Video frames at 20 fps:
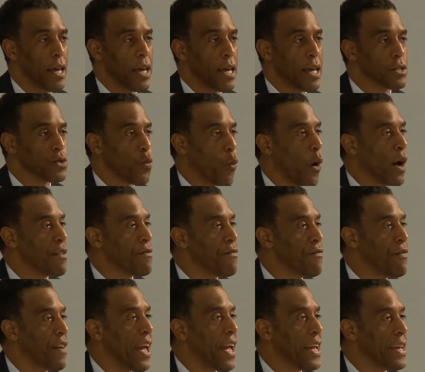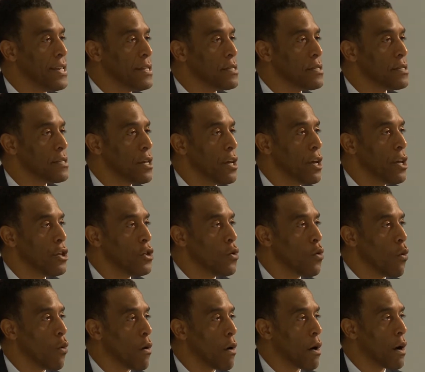is what phase
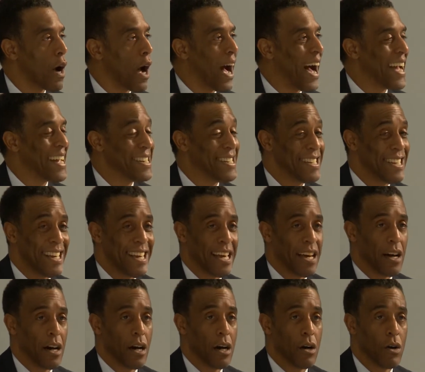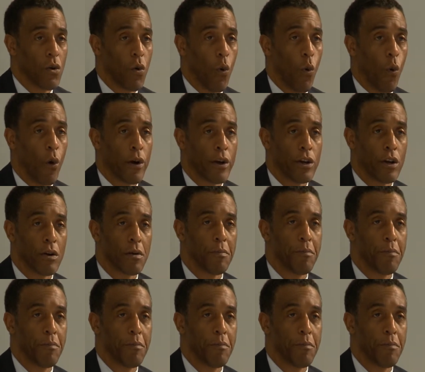your idea or your